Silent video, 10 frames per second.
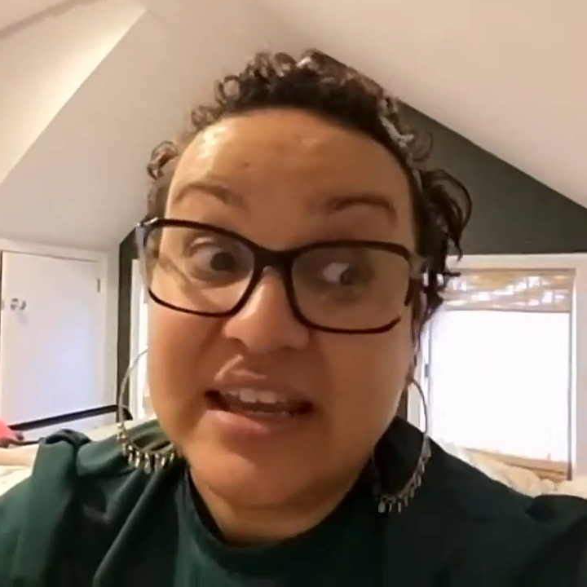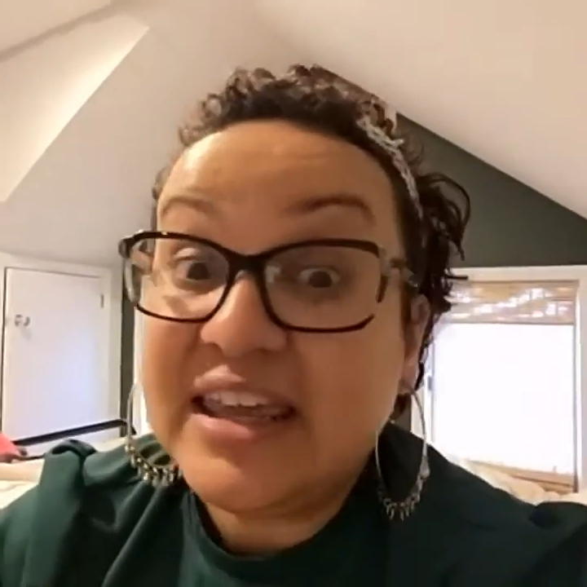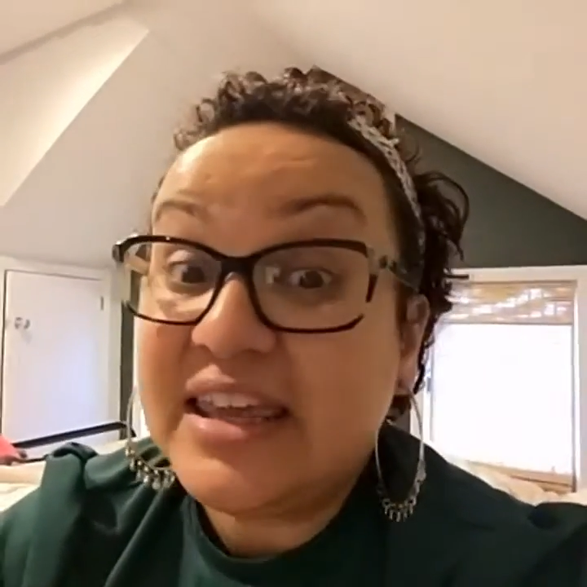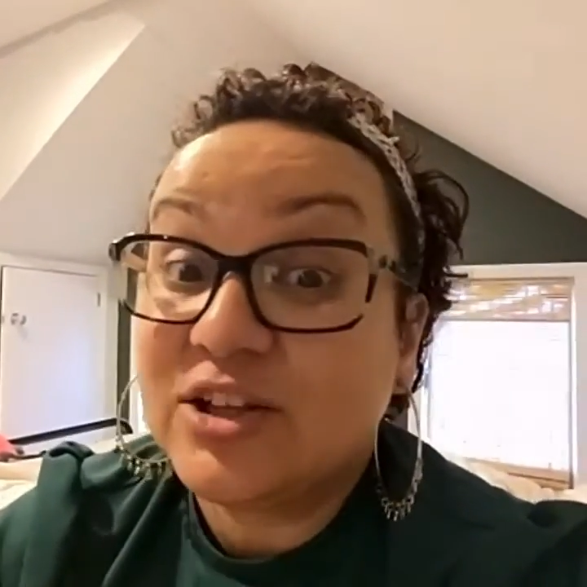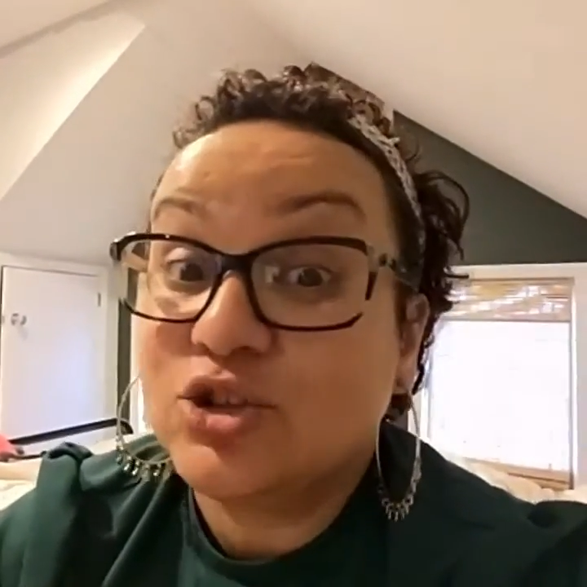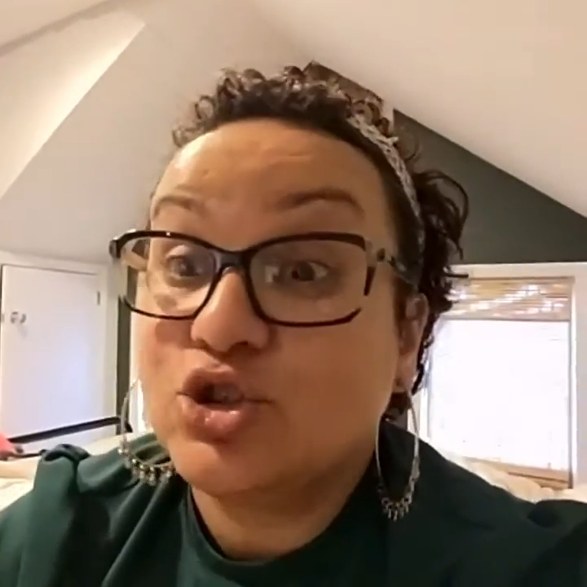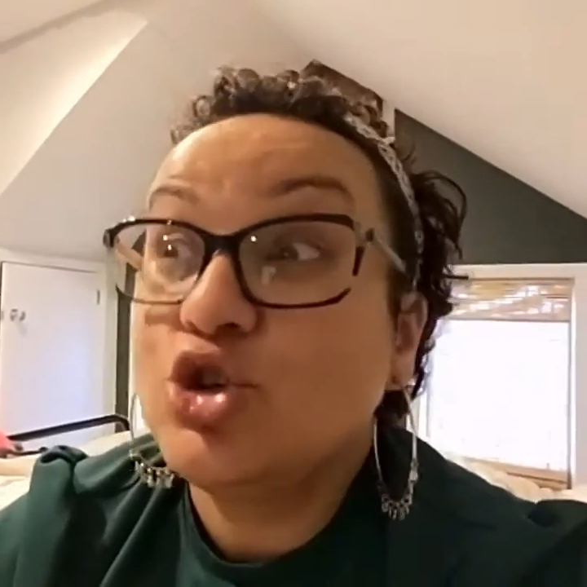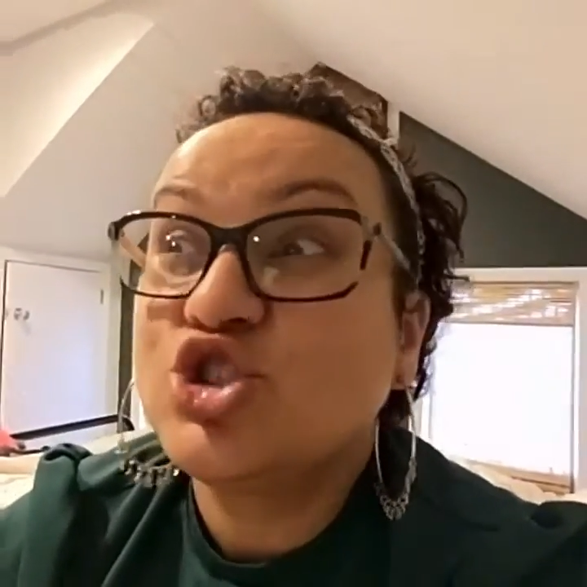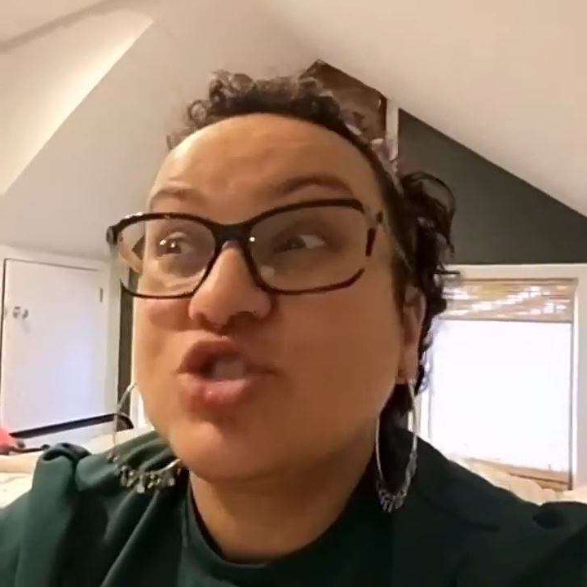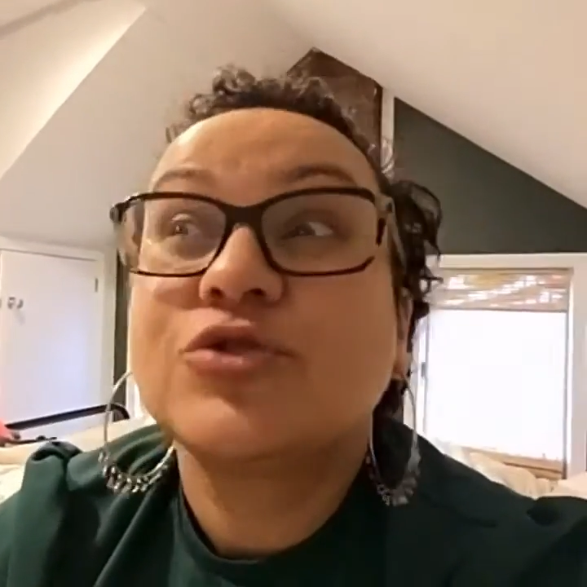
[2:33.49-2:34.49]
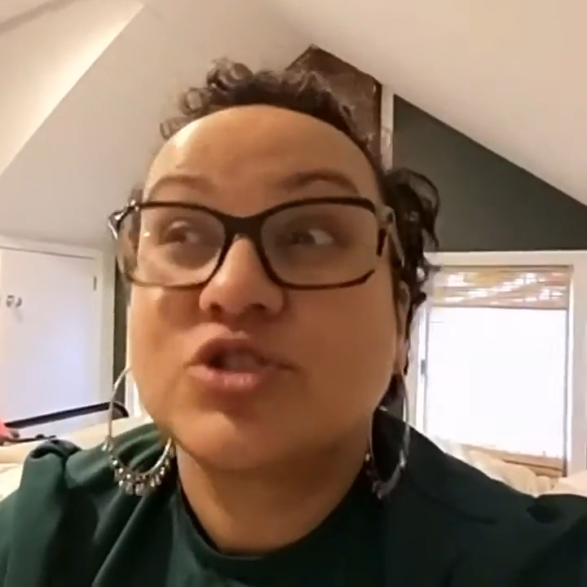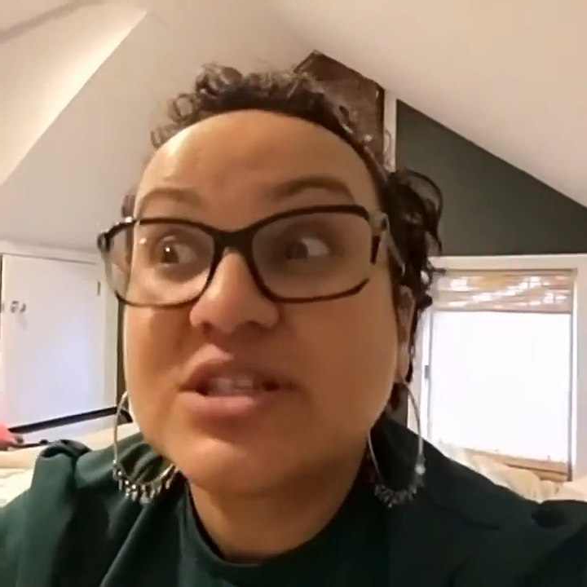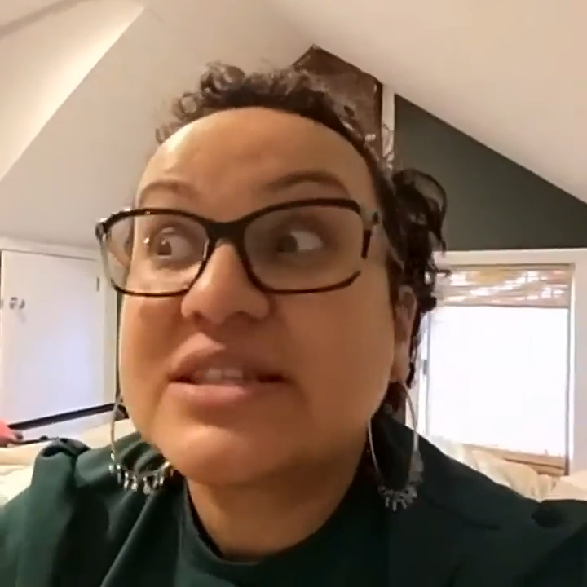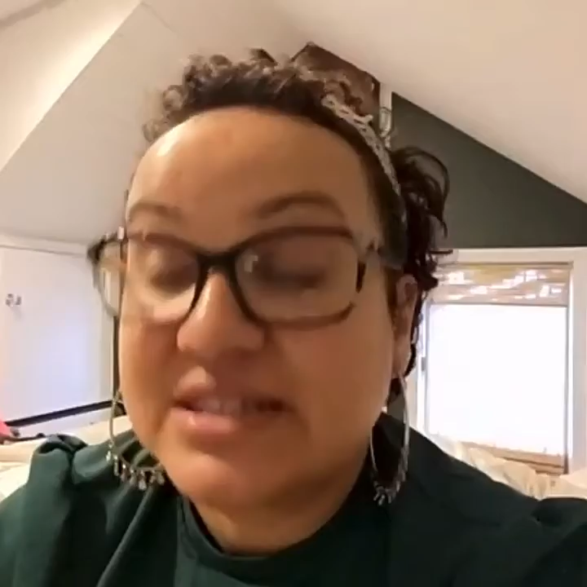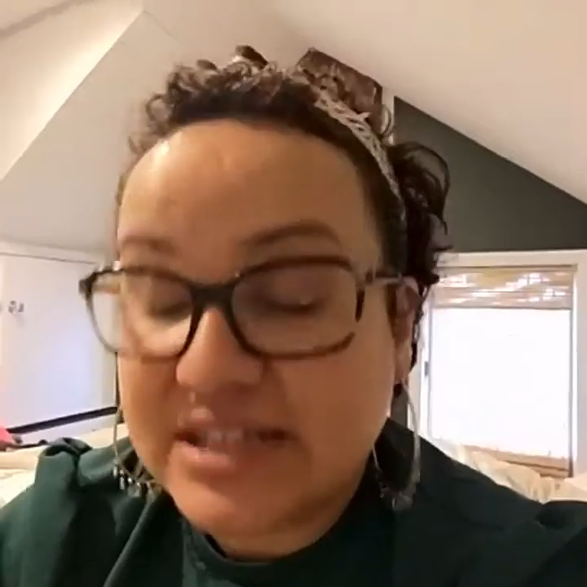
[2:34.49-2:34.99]
he can do
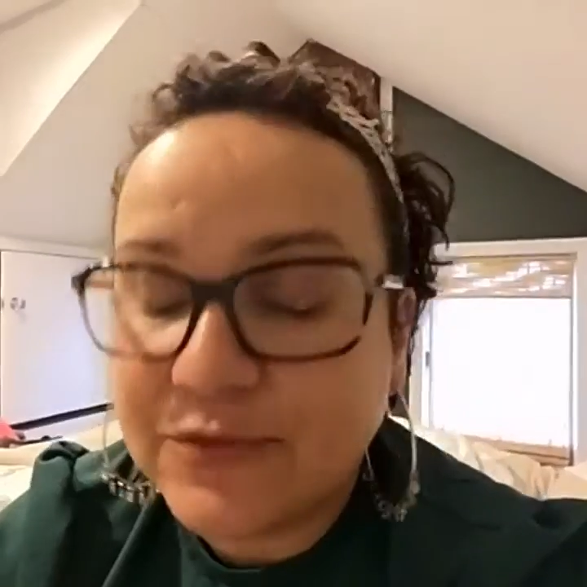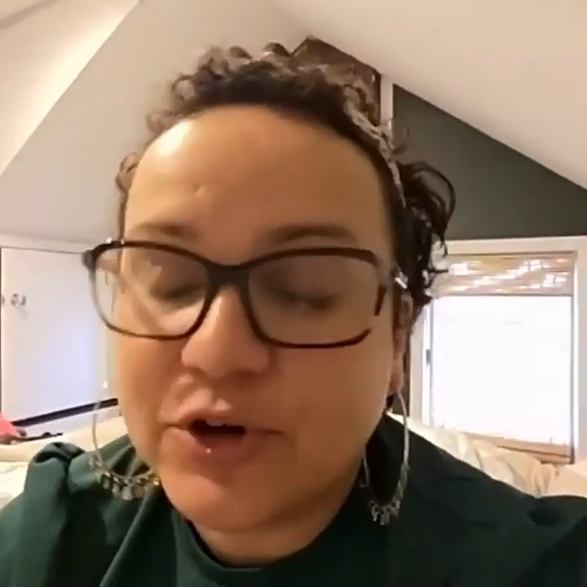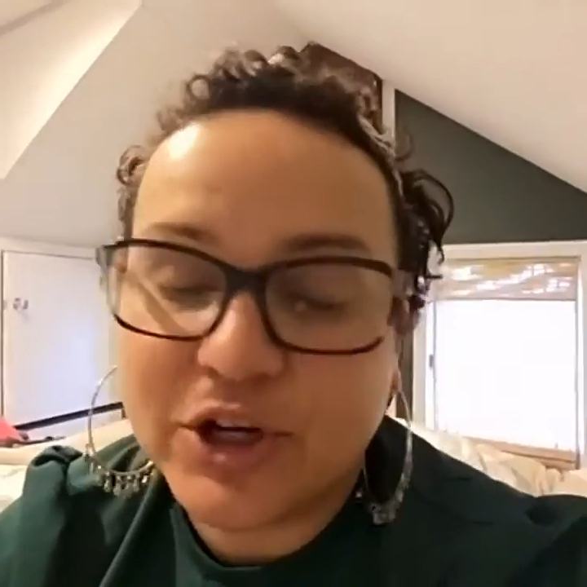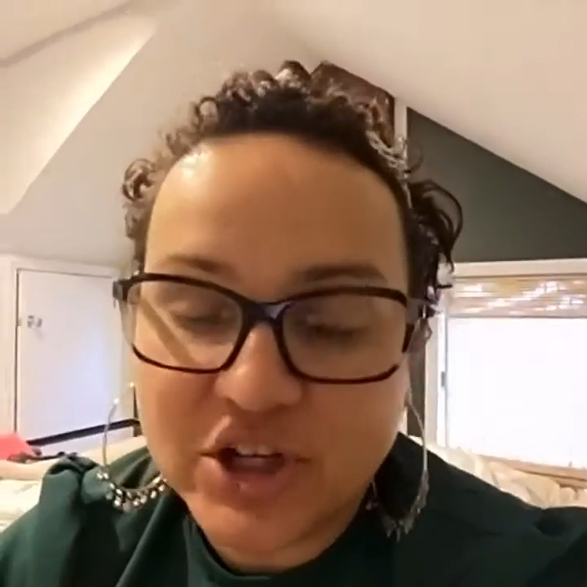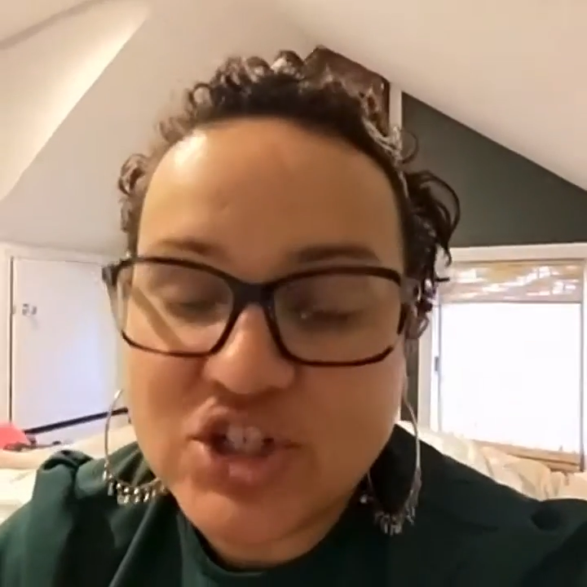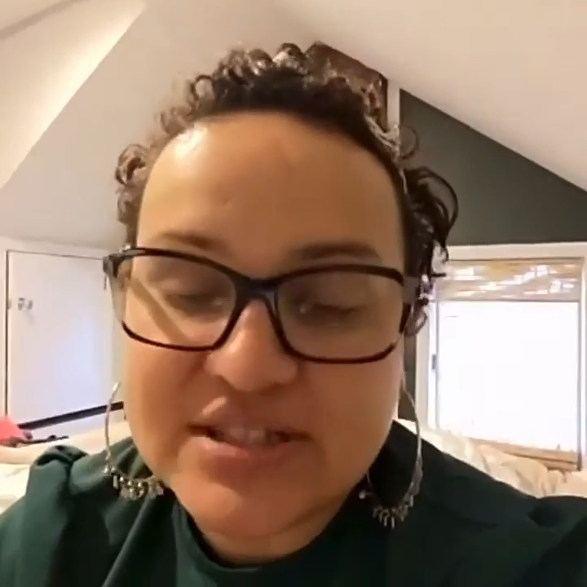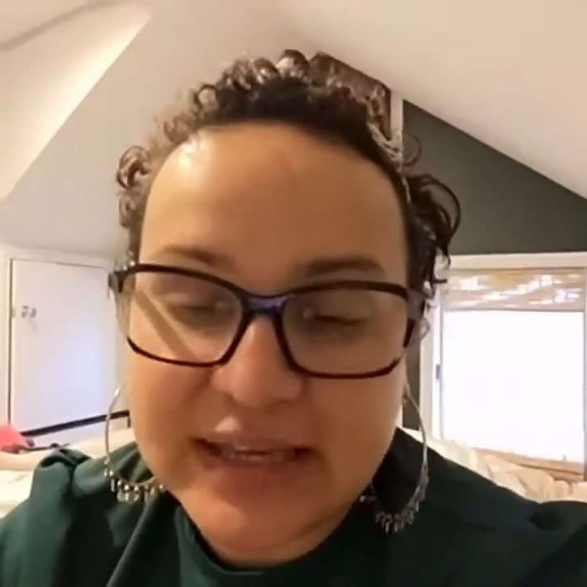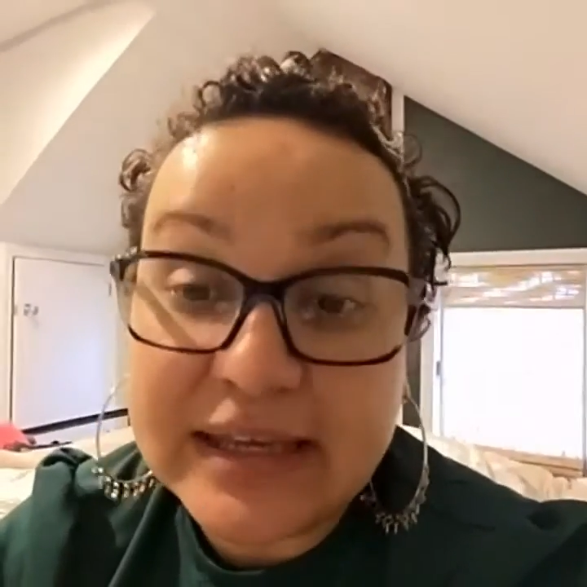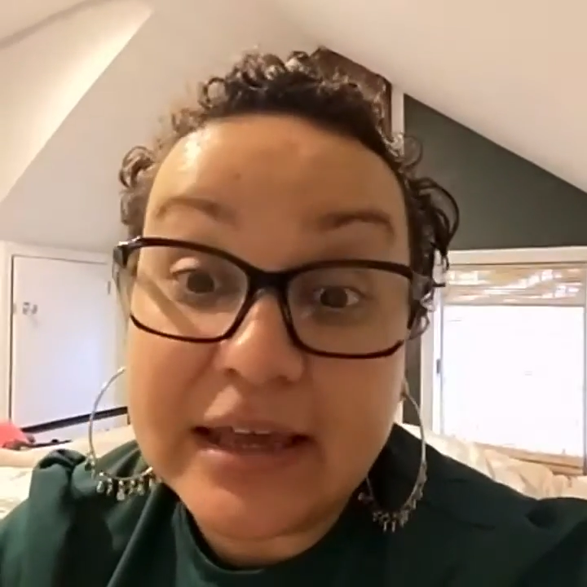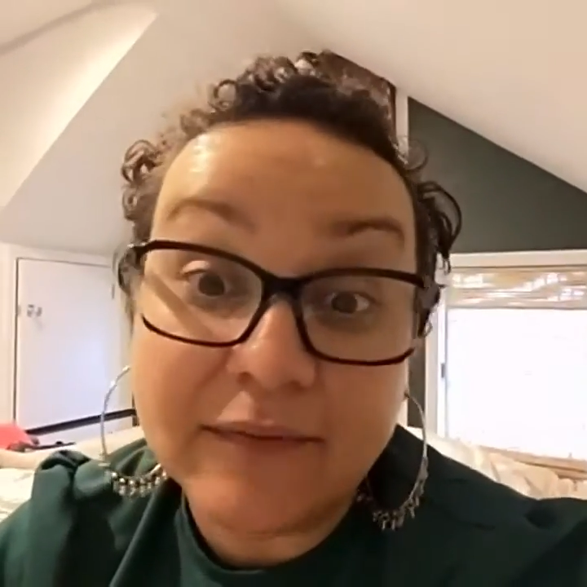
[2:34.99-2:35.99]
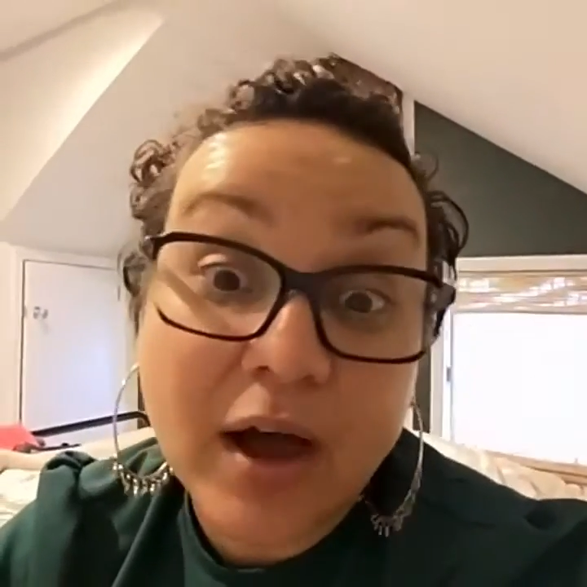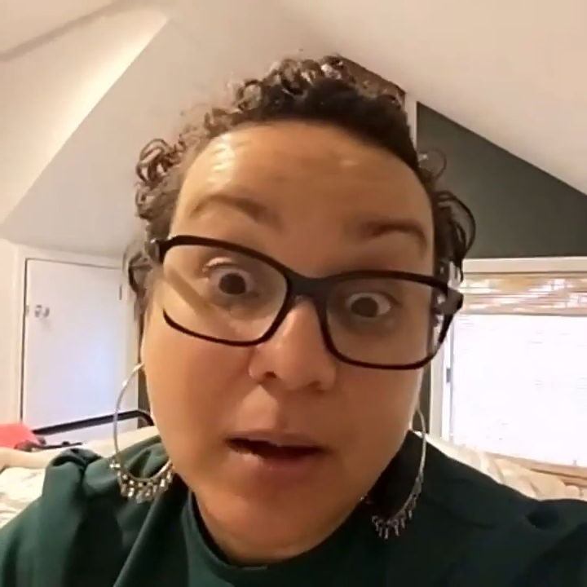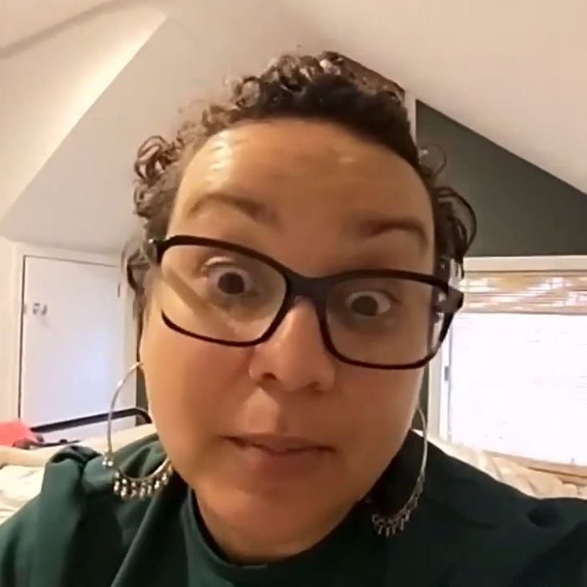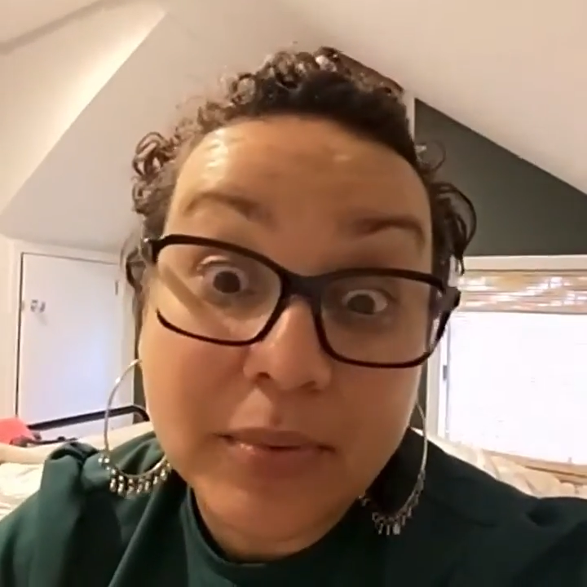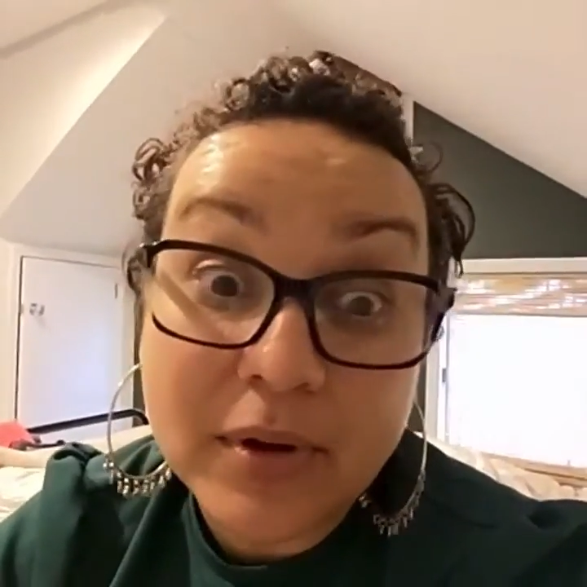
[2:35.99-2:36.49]
to see if you're gonna just like give up.